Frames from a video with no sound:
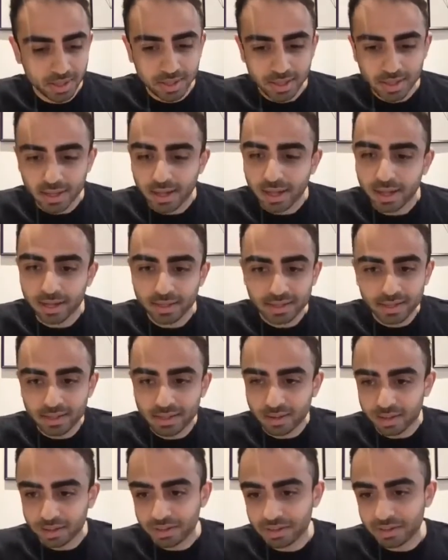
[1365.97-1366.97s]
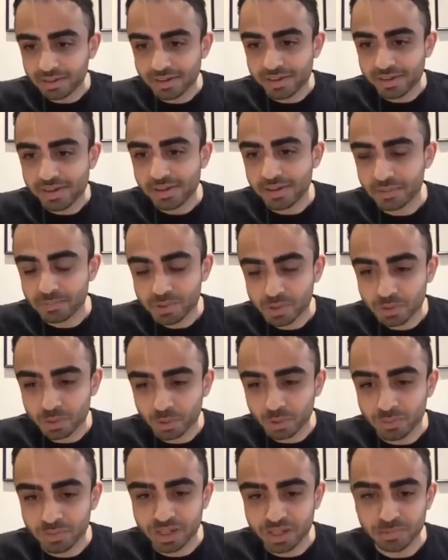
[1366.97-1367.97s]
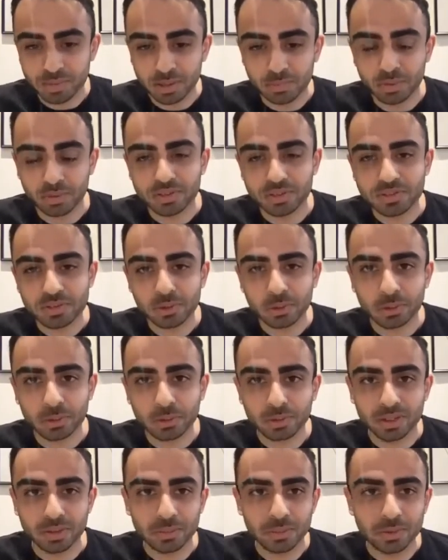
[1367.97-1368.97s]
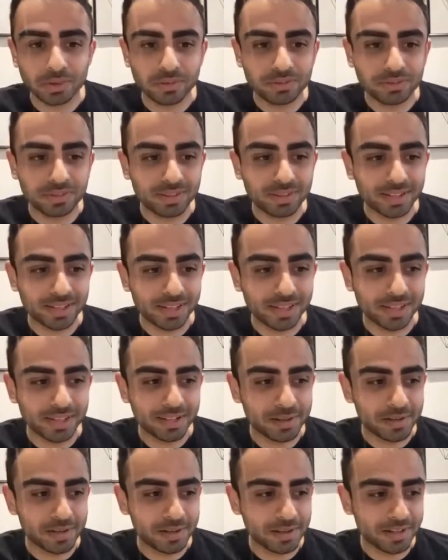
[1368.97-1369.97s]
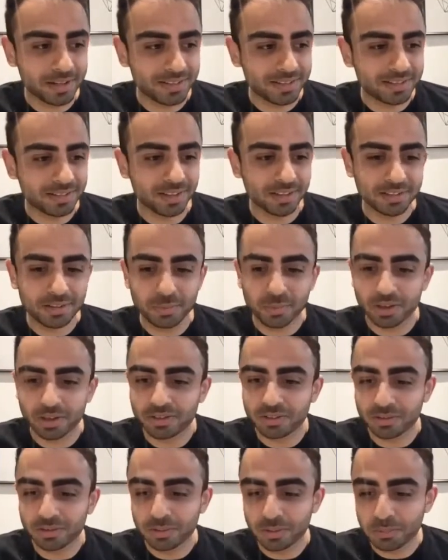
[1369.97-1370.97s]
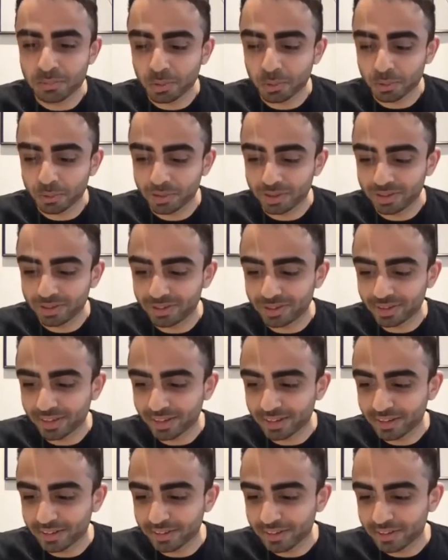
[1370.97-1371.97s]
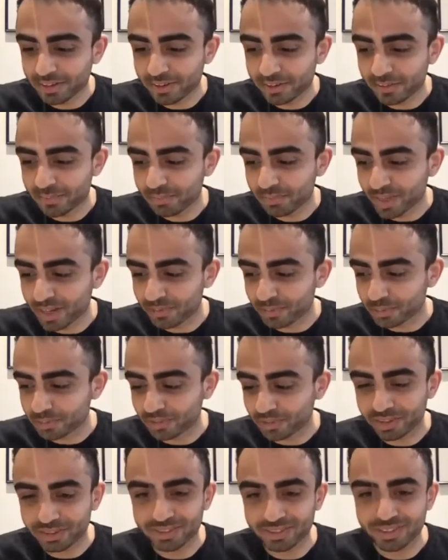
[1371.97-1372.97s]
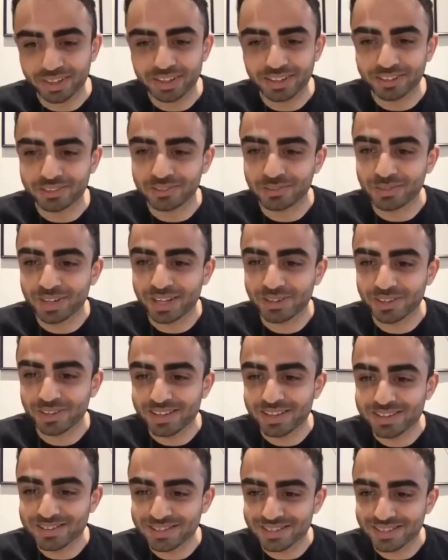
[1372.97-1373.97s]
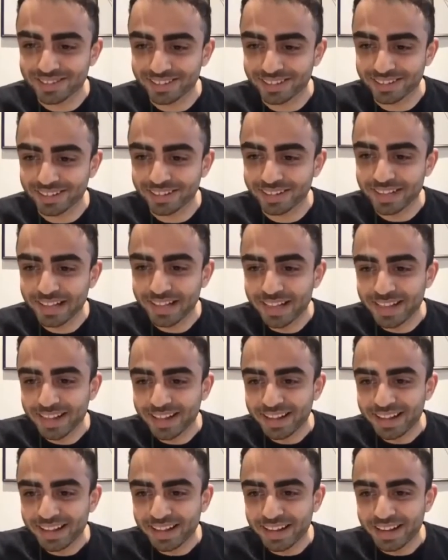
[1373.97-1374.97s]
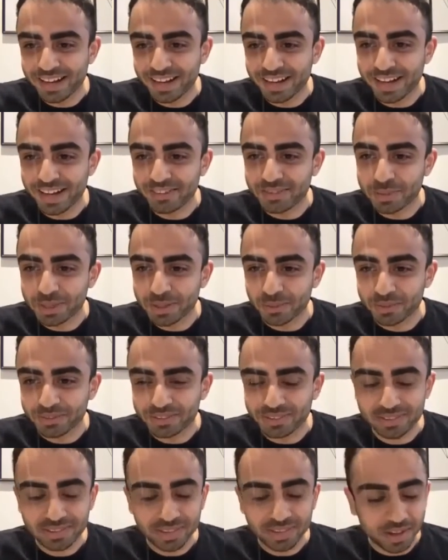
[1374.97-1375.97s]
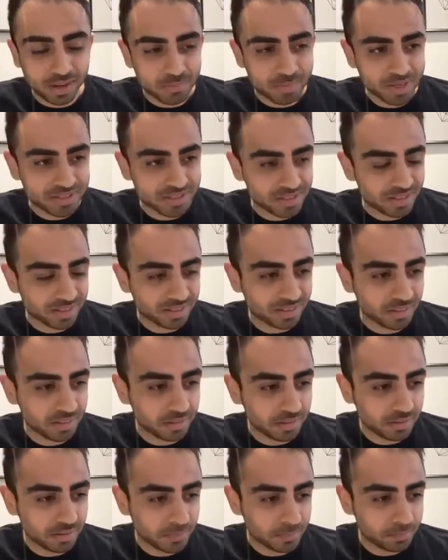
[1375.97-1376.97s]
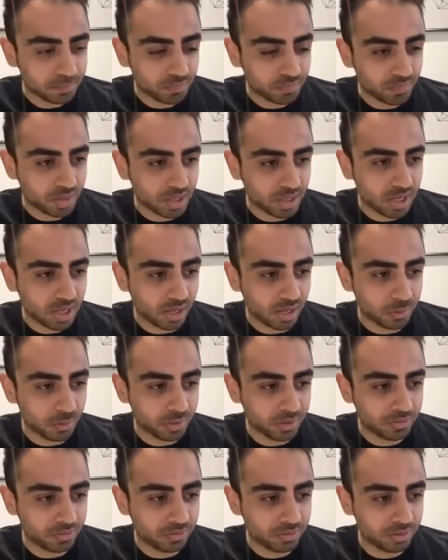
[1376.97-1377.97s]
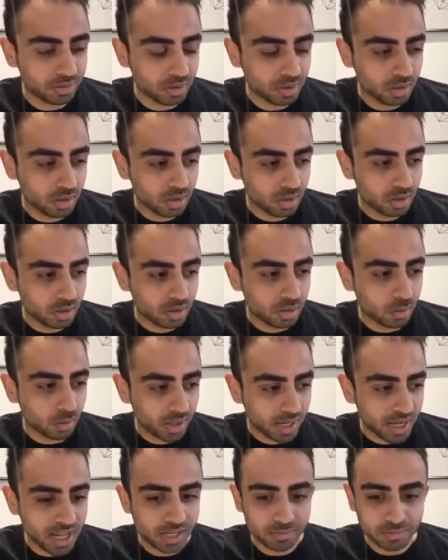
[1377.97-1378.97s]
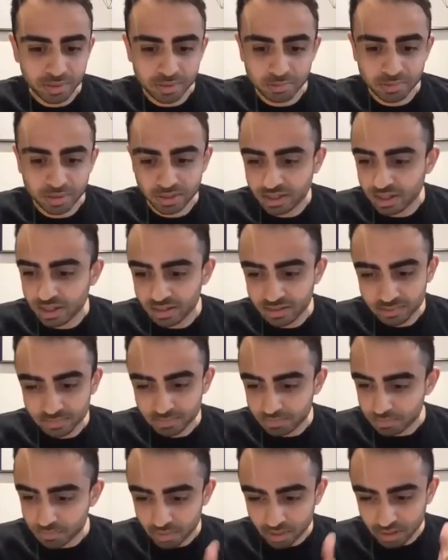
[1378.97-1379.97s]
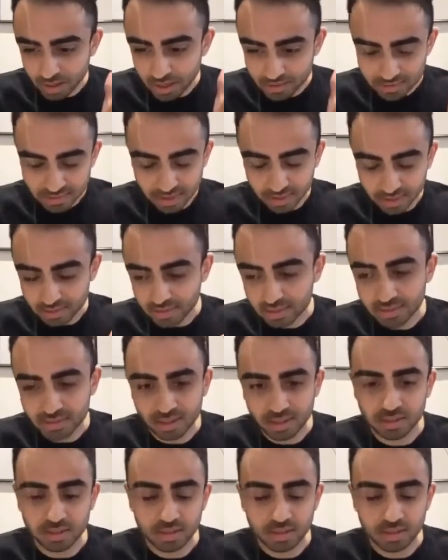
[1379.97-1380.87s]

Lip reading: again, like I'm sure many people on this call, it was a desire to wanting to do more. And, everyone's got a side hustle nowadays, and everybody wants to start a business. And I was quite adamant, again, I'd set the intent at